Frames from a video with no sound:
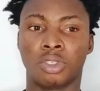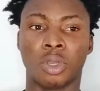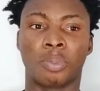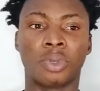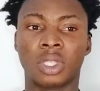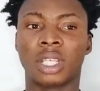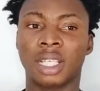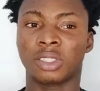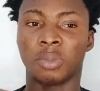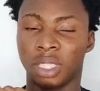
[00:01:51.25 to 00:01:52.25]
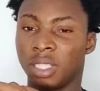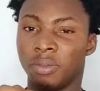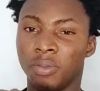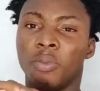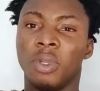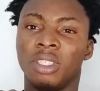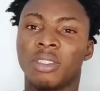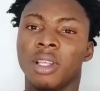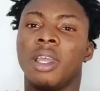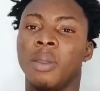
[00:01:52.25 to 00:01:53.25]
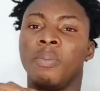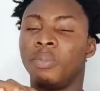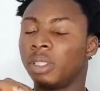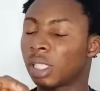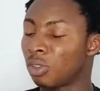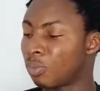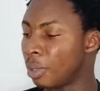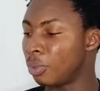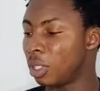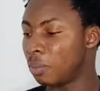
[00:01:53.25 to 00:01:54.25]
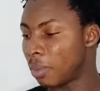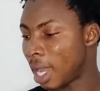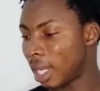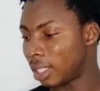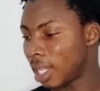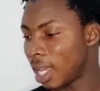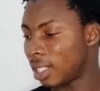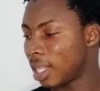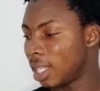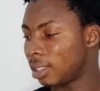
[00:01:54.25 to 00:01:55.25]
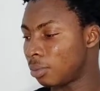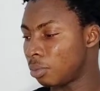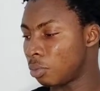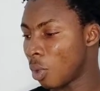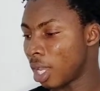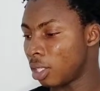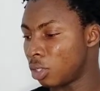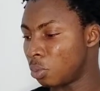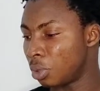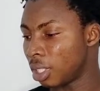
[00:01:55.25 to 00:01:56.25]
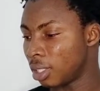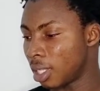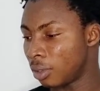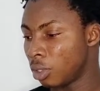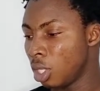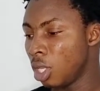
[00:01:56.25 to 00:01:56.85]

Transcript: your product has to begin with a set of people in mind, and that's why you need to break it down.